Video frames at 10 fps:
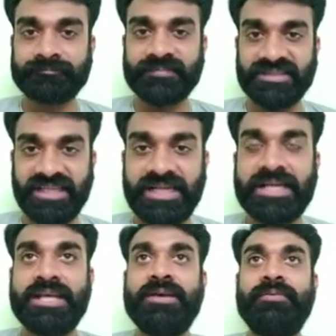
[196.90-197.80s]
right?
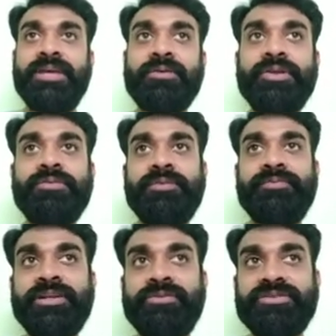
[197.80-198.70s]
We are going to what?
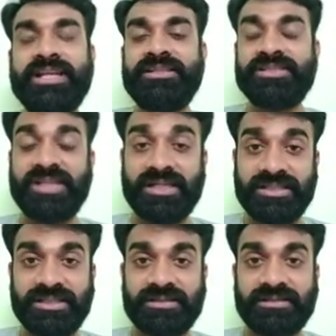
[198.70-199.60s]
We are going to set the
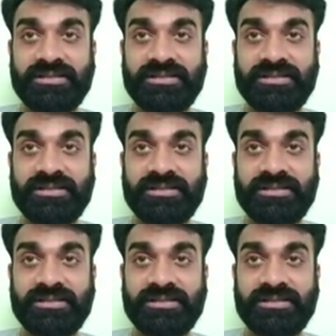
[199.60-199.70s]
standards.